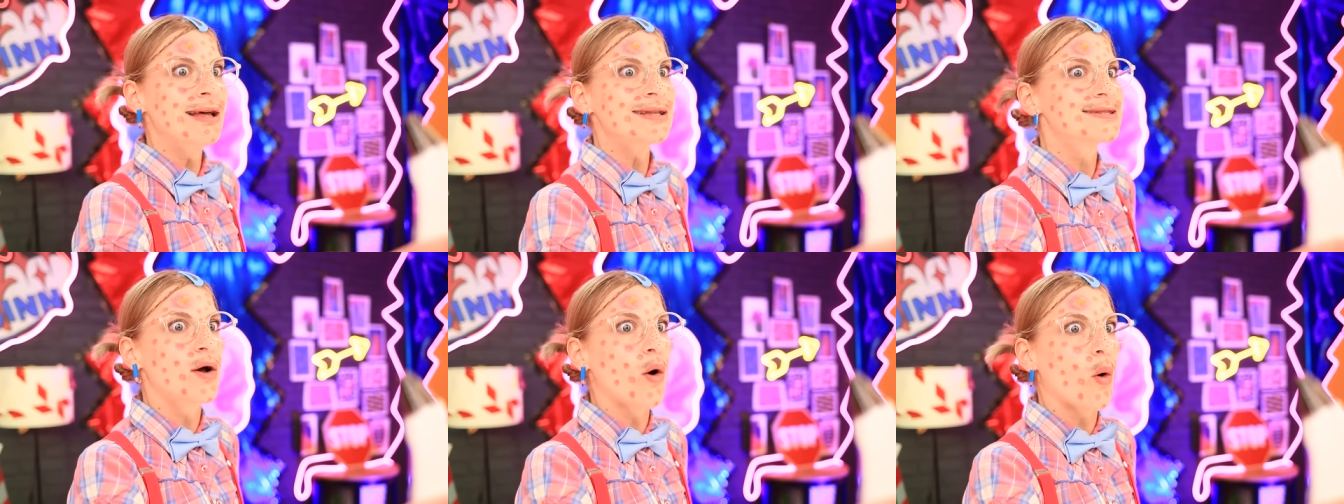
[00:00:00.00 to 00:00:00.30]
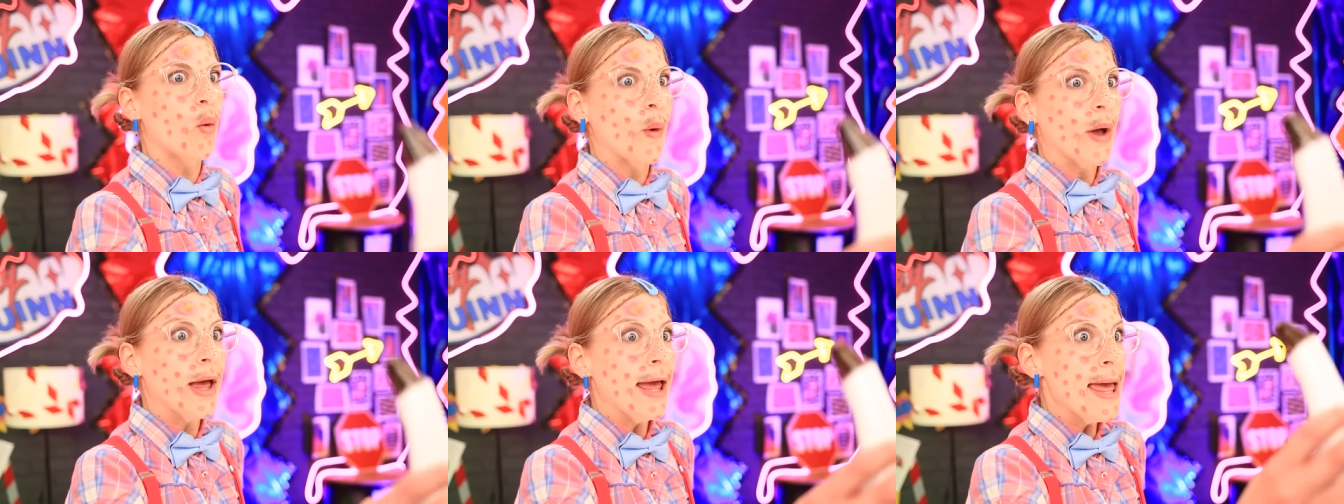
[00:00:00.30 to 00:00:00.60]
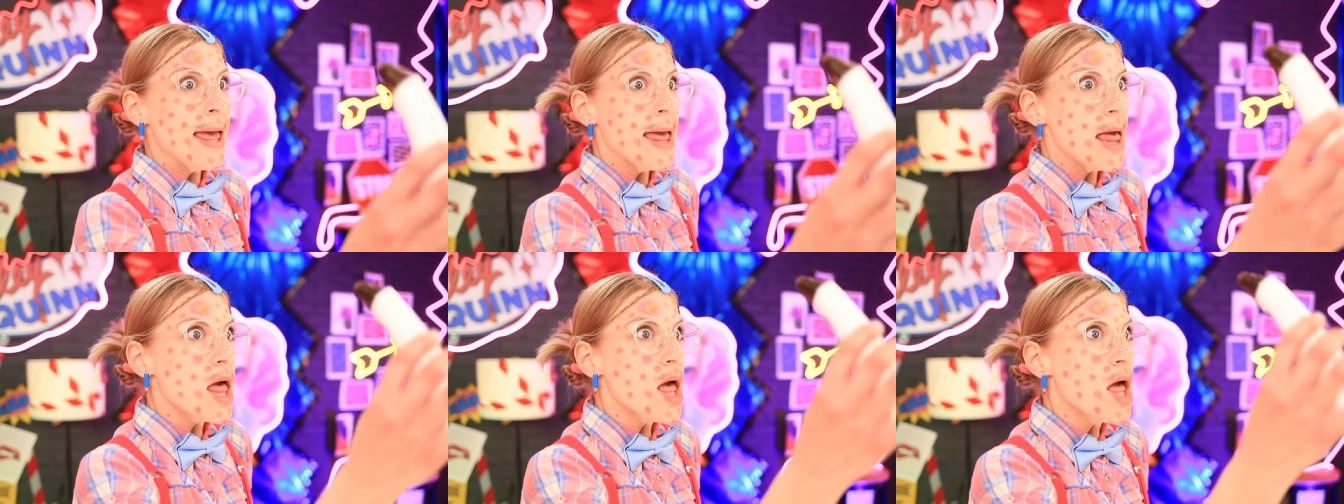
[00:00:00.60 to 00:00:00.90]
I was
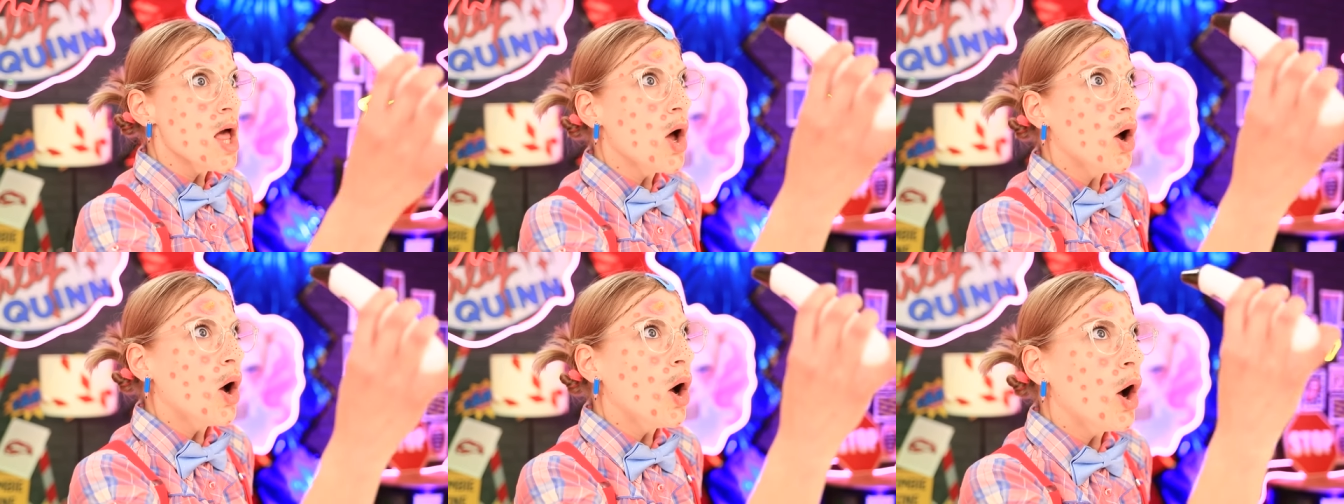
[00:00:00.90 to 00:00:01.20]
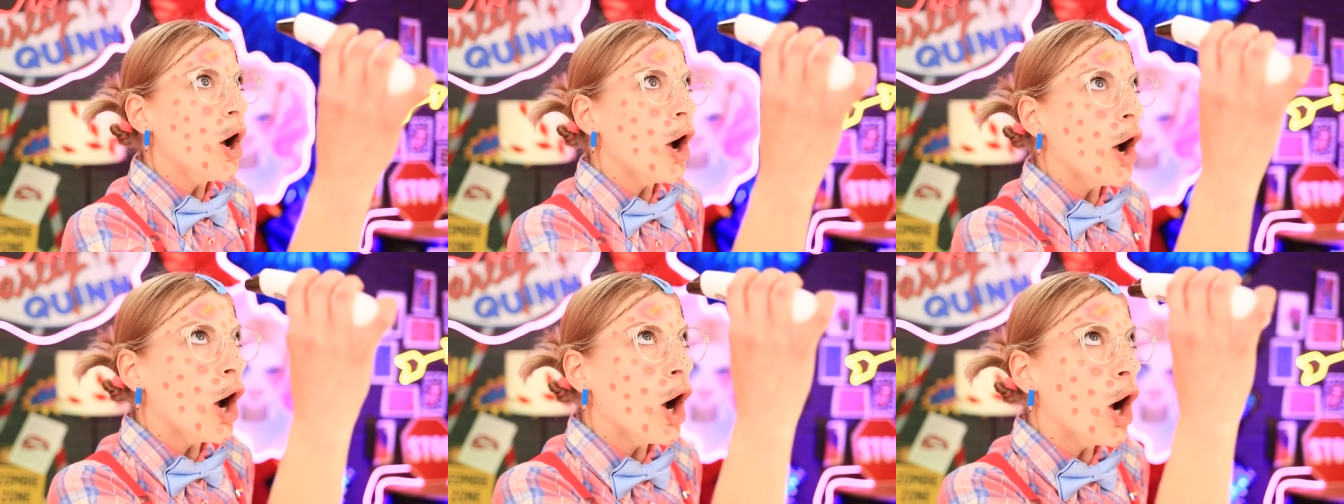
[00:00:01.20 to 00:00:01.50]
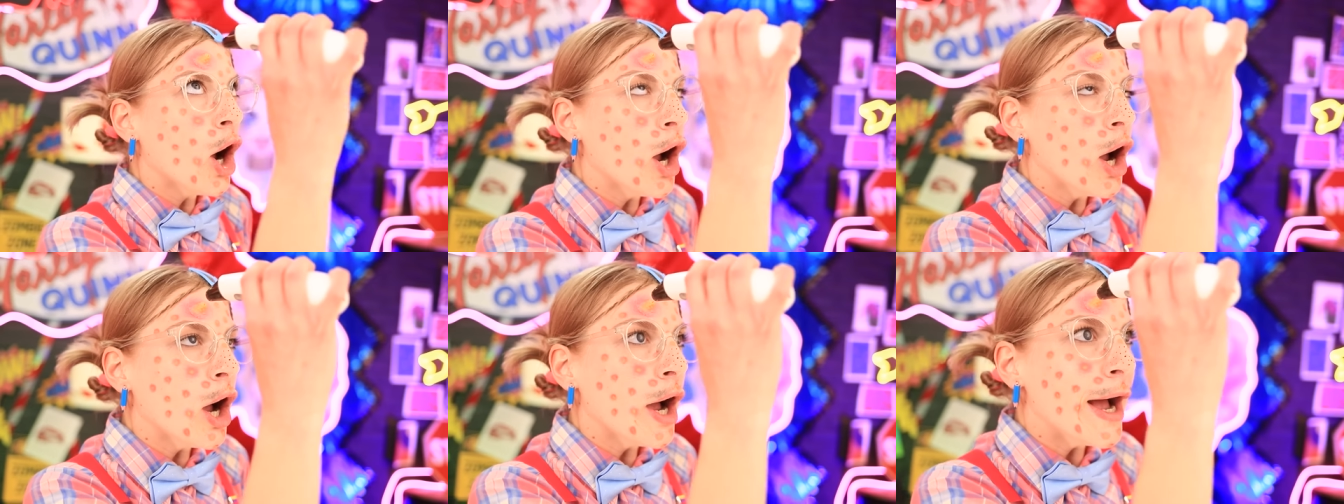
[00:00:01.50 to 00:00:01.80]
looking for.
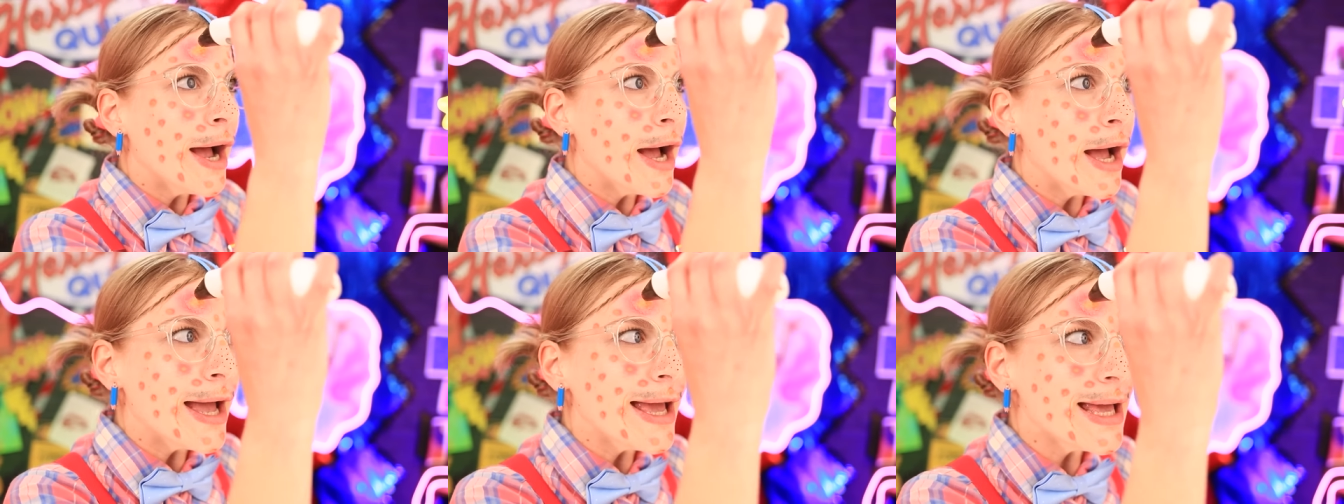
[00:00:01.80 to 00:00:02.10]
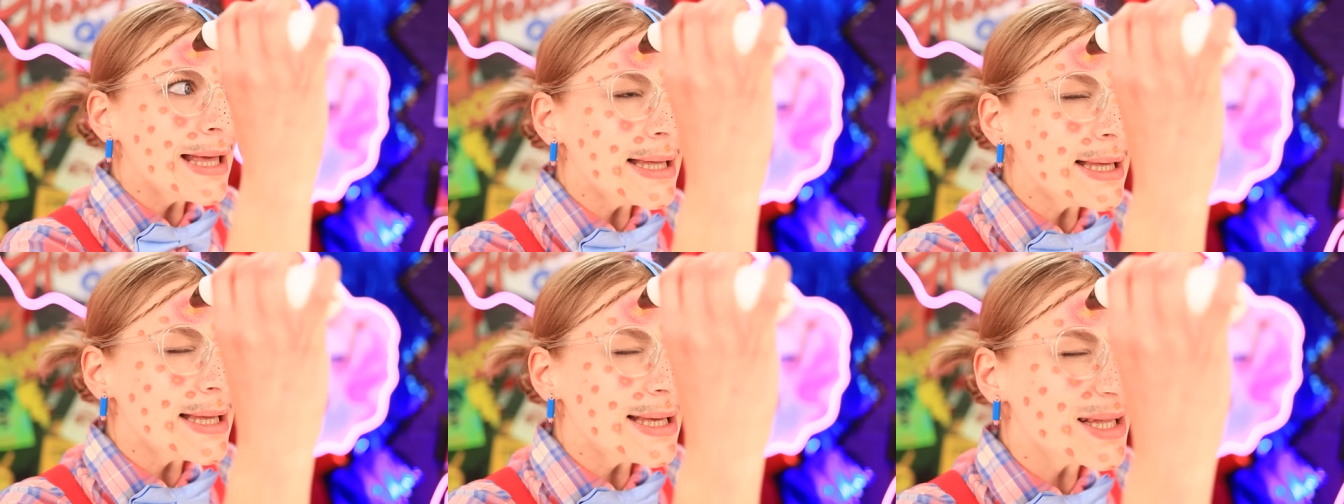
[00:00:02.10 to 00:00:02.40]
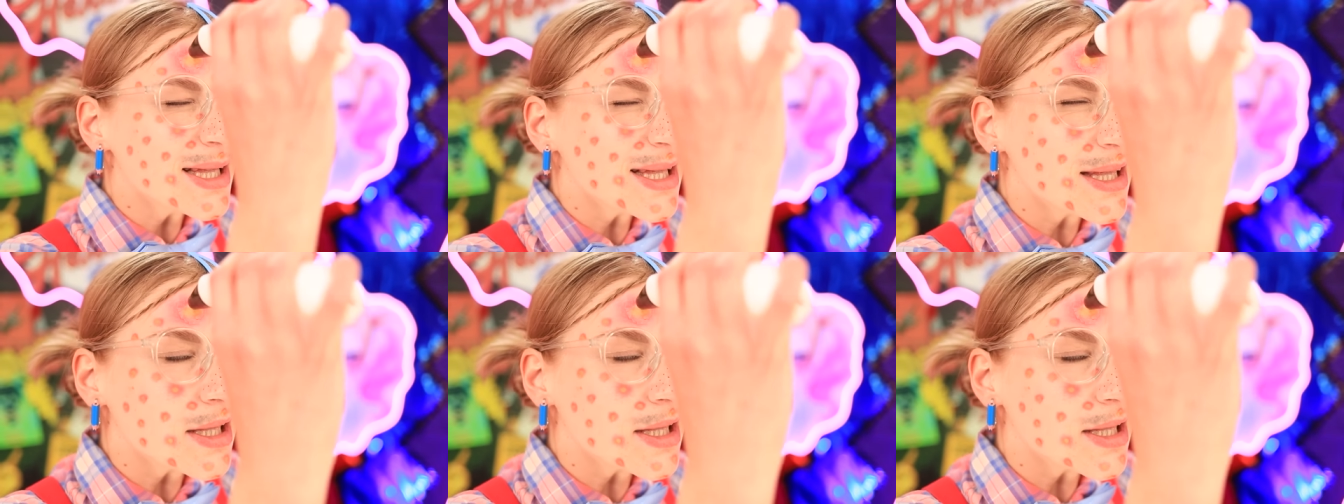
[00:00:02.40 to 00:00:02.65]
Don't let me down